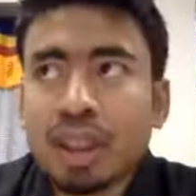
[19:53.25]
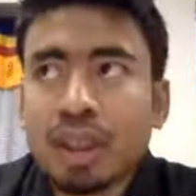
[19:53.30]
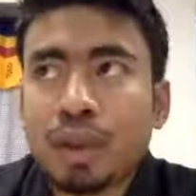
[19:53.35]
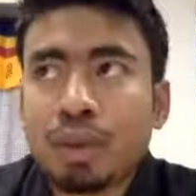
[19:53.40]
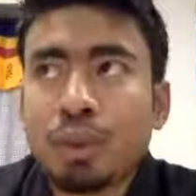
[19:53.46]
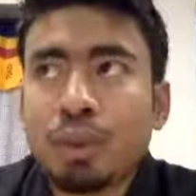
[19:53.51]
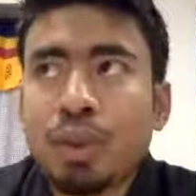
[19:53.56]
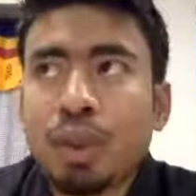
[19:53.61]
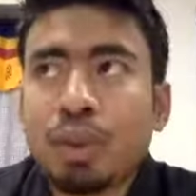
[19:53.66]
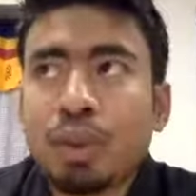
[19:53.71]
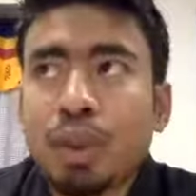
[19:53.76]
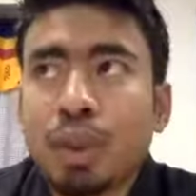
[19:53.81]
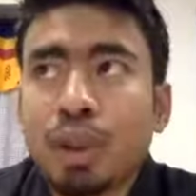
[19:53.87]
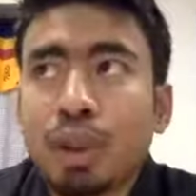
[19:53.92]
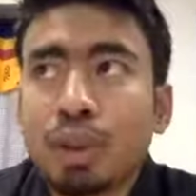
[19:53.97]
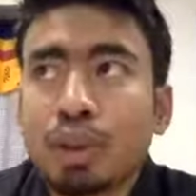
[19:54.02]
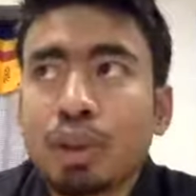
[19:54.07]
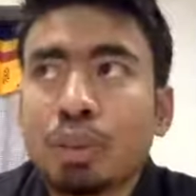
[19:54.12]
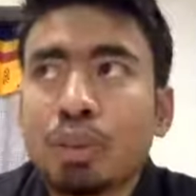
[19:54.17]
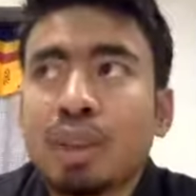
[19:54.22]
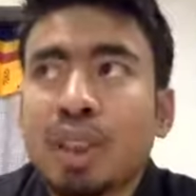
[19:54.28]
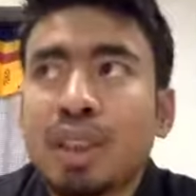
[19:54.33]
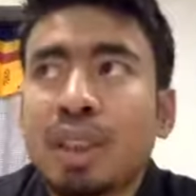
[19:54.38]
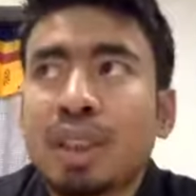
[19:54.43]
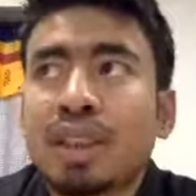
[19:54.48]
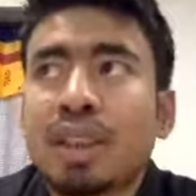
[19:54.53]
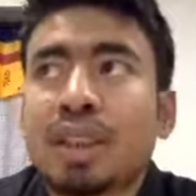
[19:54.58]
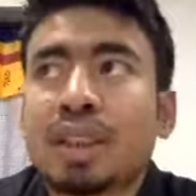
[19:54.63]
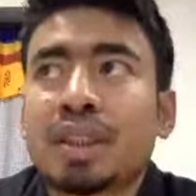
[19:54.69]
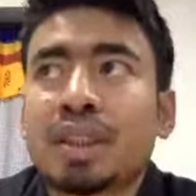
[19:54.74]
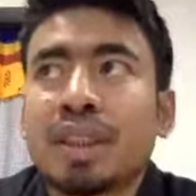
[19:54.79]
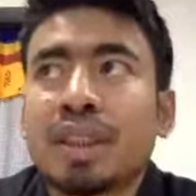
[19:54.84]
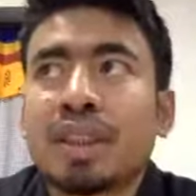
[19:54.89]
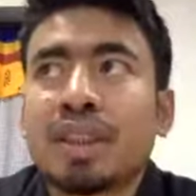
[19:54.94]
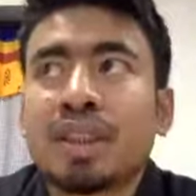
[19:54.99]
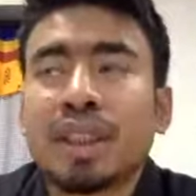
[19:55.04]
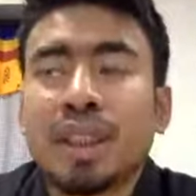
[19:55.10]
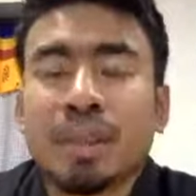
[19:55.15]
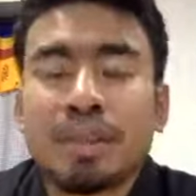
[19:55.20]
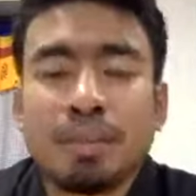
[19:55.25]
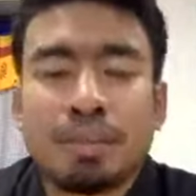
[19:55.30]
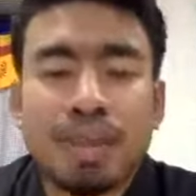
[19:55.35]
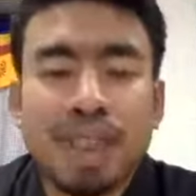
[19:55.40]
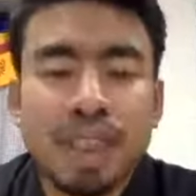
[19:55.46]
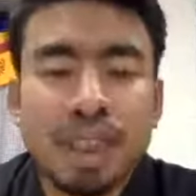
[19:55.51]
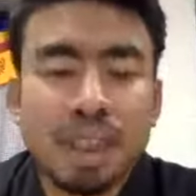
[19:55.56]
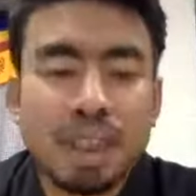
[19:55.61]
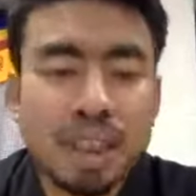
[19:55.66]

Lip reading: we will also be conducting some